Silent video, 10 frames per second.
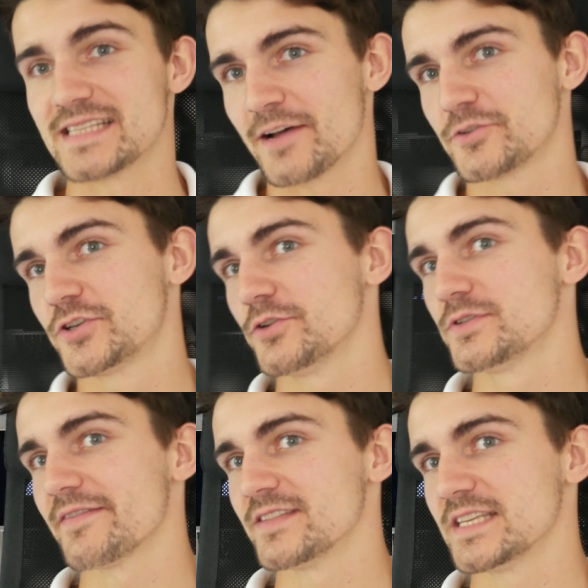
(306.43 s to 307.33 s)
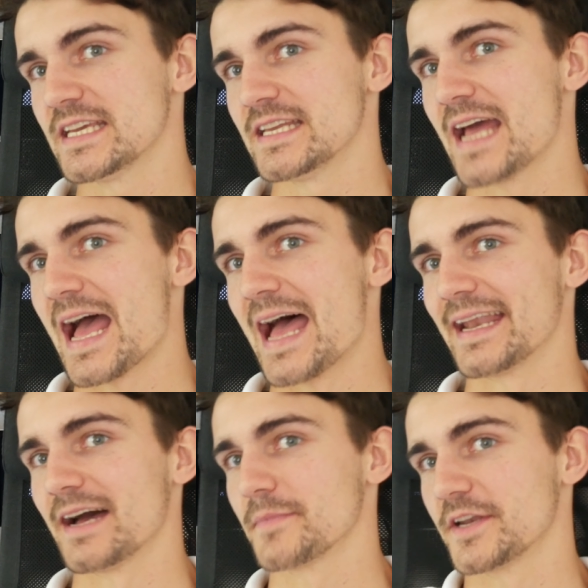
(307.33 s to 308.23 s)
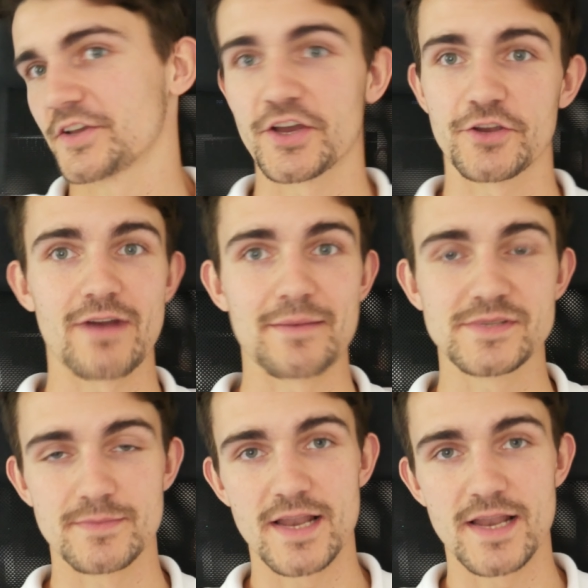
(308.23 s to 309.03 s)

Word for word: It's now 2.17 and I'm gonna go and grab some